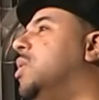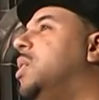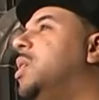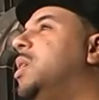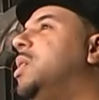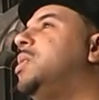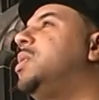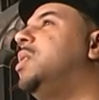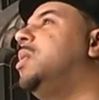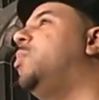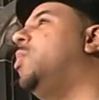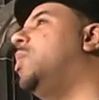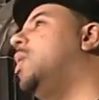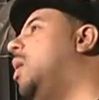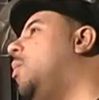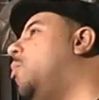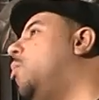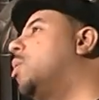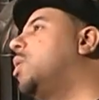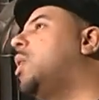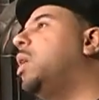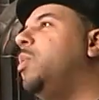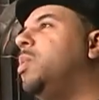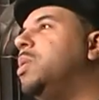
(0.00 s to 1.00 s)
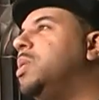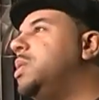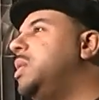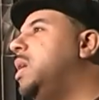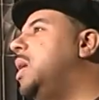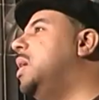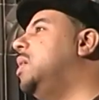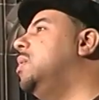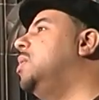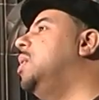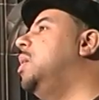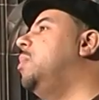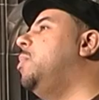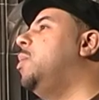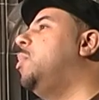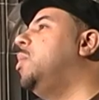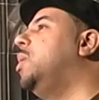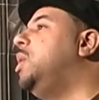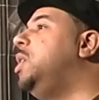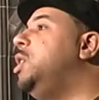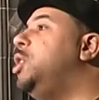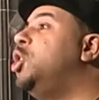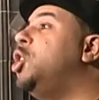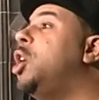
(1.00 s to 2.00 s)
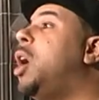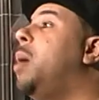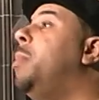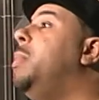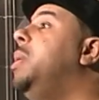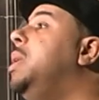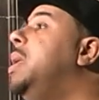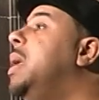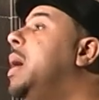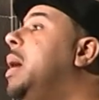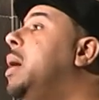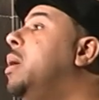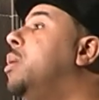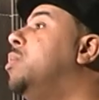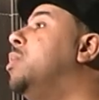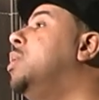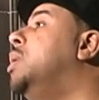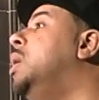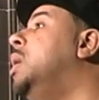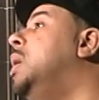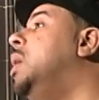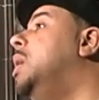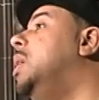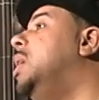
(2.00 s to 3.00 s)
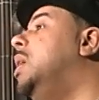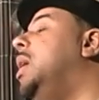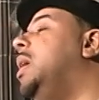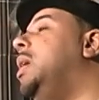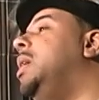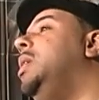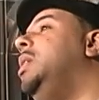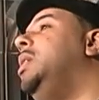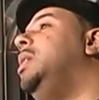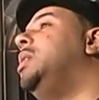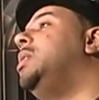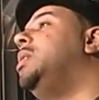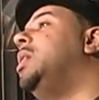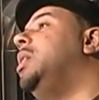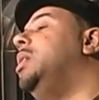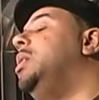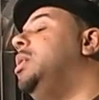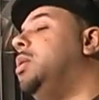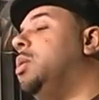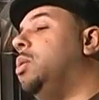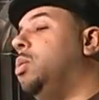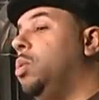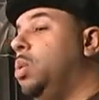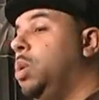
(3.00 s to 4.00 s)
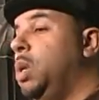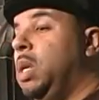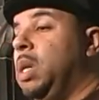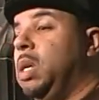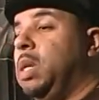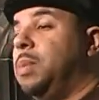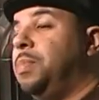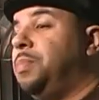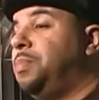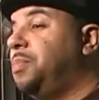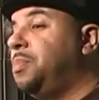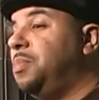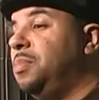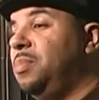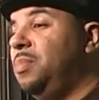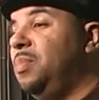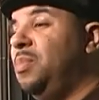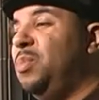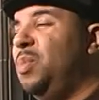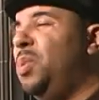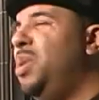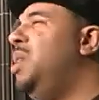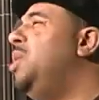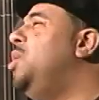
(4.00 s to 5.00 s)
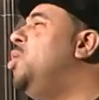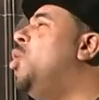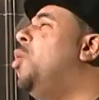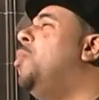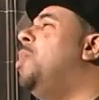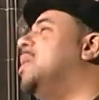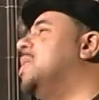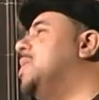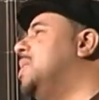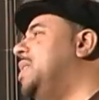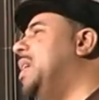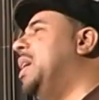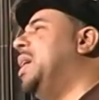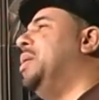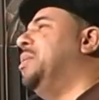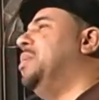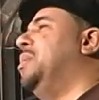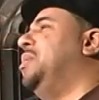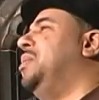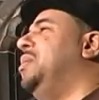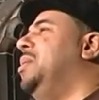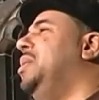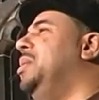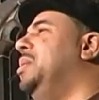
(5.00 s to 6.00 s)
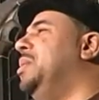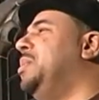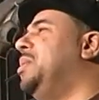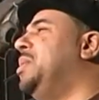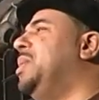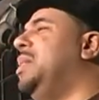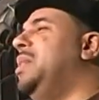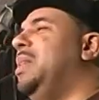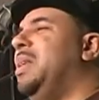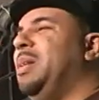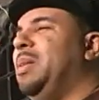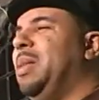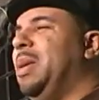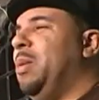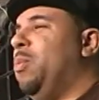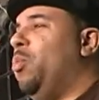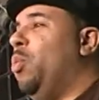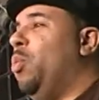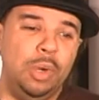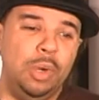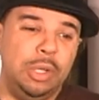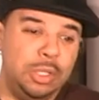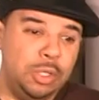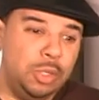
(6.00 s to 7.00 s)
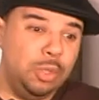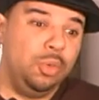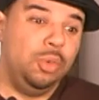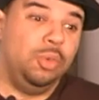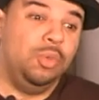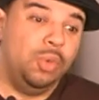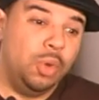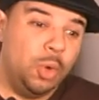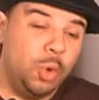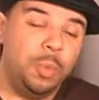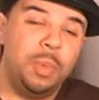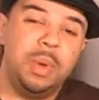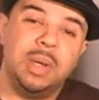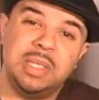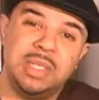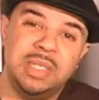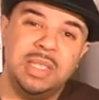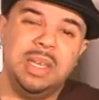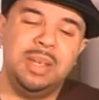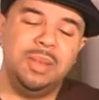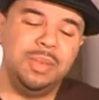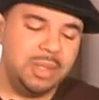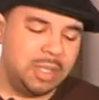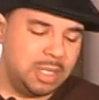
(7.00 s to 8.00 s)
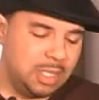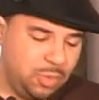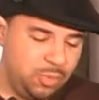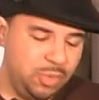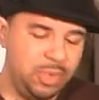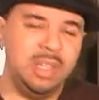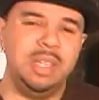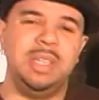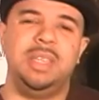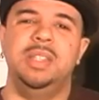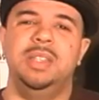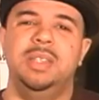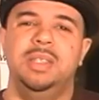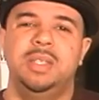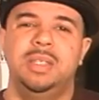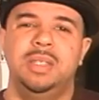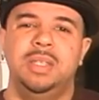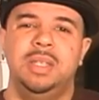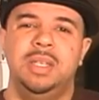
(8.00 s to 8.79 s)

I said, "Well, I'm working with sound." And I remember he shot me down. And he said, "You know, what do you know about sound?" You know what I'm saying? Like, do you know about sound? This is ridiculous.